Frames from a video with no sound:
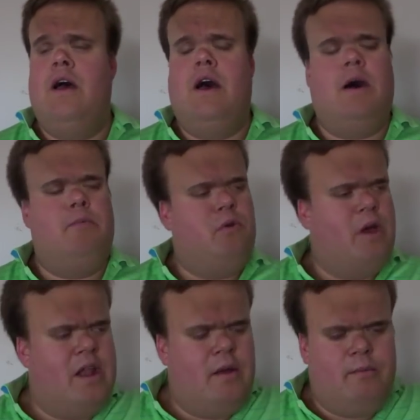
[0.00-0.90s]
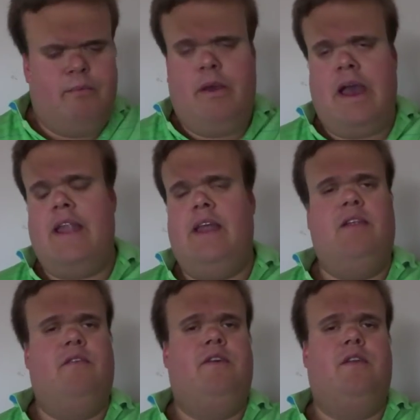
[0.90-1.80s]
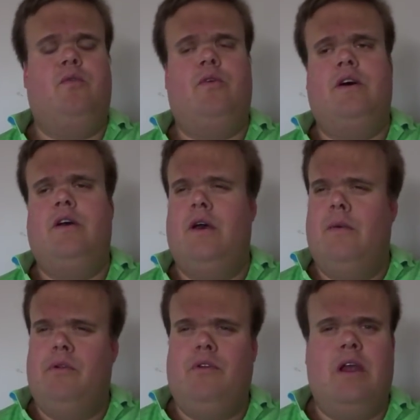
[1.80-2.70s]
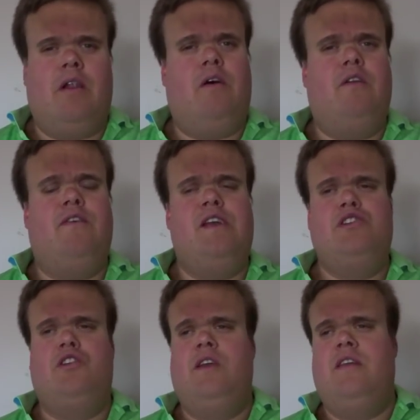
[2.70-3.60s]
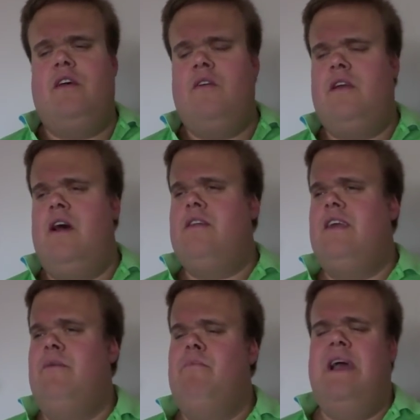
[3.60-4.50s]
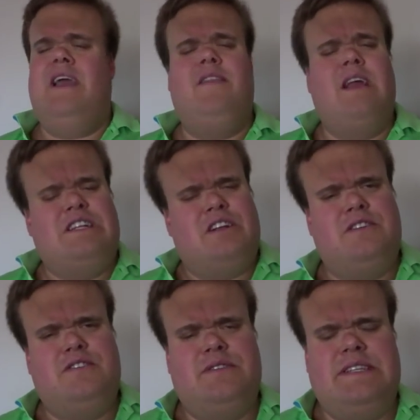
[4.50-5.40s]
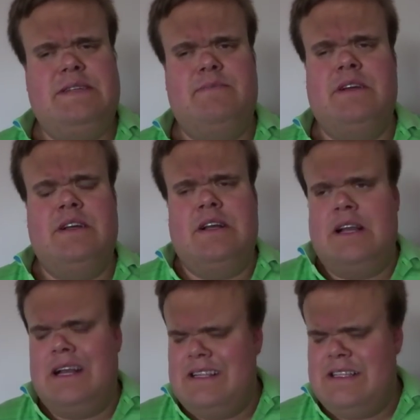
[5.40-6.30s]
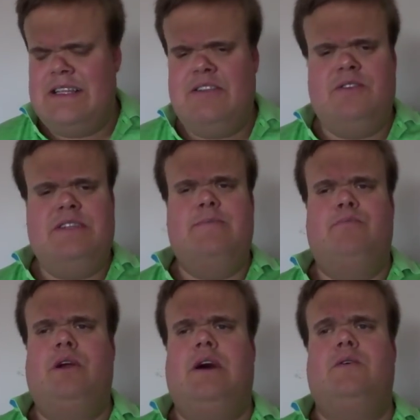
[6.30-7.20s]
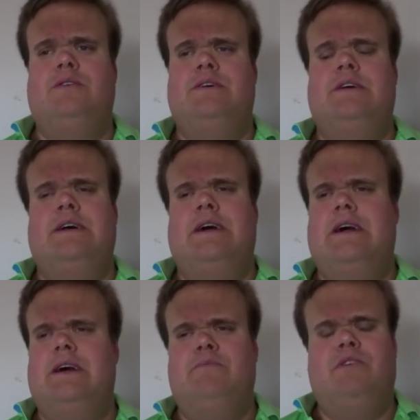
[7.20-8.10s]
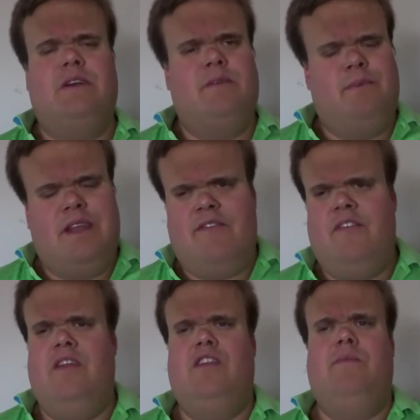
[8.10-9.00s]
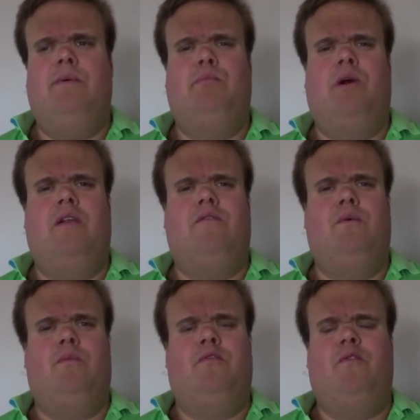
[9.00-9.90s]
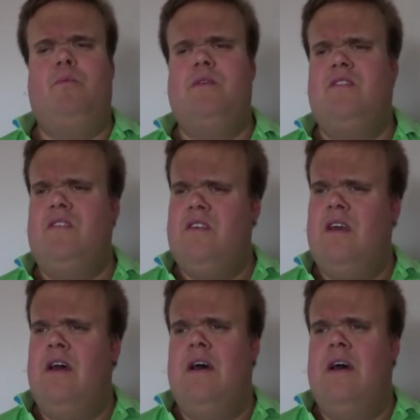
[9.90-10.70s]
You had a bad end of your tour, but you had a lot of injuries. Those guys came back and they showed your team and did your team proud. You can definitely be proud of your performances.